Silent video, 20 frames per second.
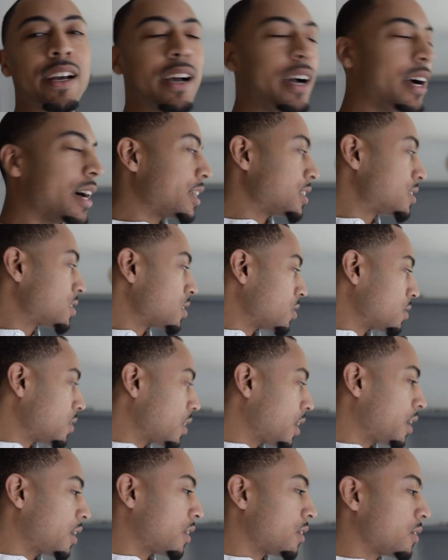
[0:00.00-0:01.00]
Alright, so
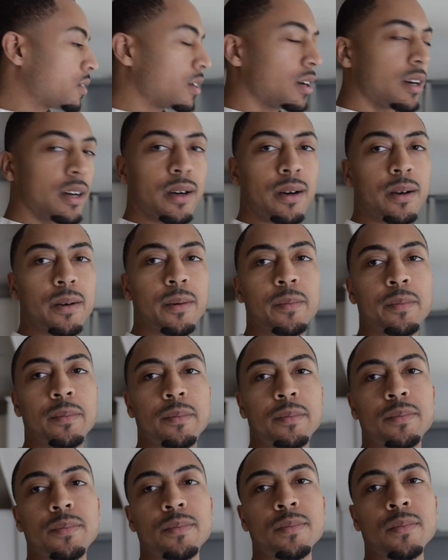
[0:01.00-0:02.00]
now um,
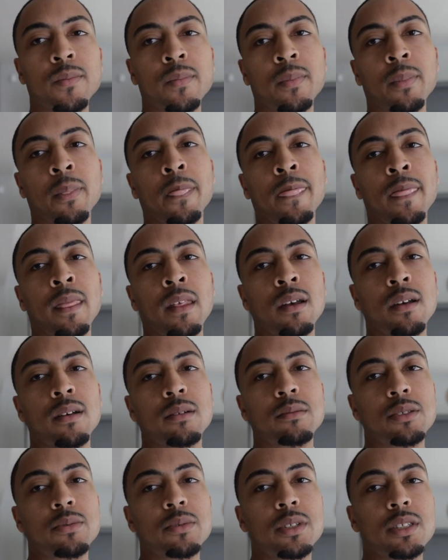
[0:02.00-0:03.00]

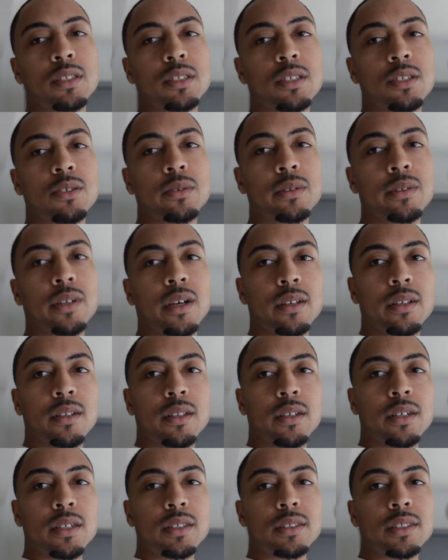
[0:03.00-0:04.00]
I'm switching to another
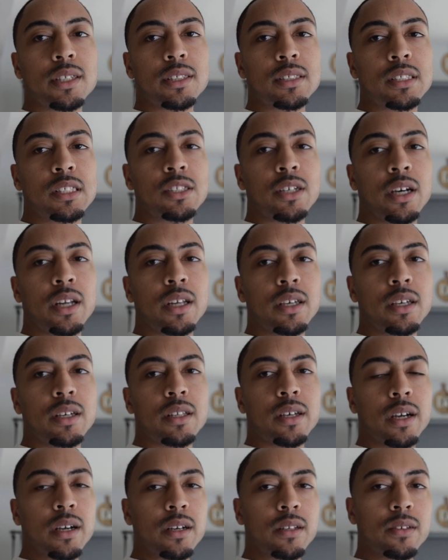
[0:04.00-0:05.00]
look just to try to
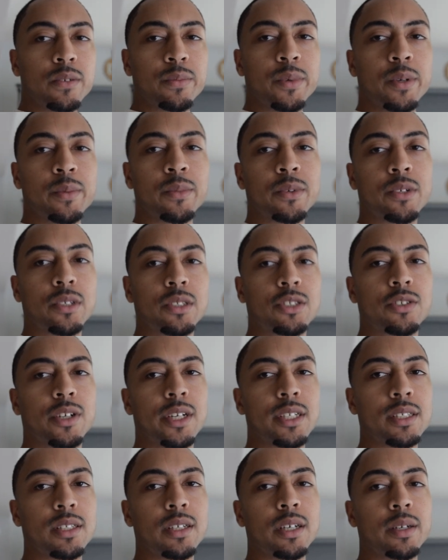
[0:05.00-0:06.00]
get like a little bit more
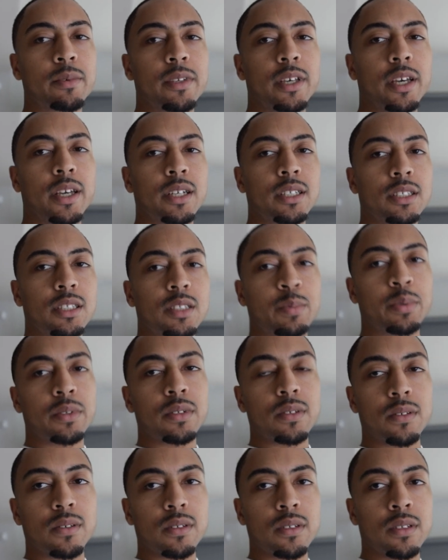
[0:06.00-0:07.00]
dressed up thing. I just
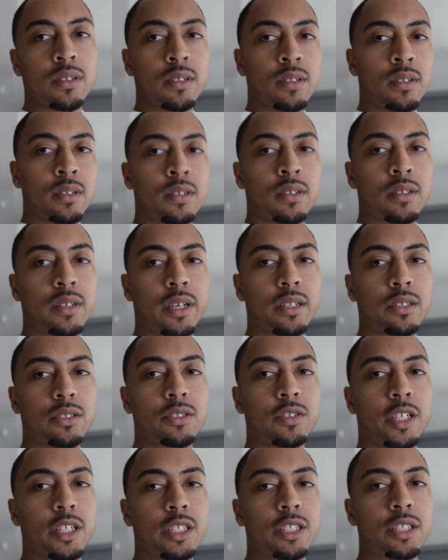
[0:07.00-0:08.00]
put on like a
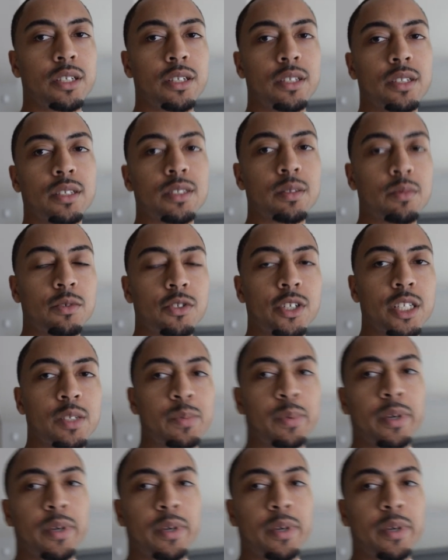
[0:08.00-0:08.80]
dress shirt and some dress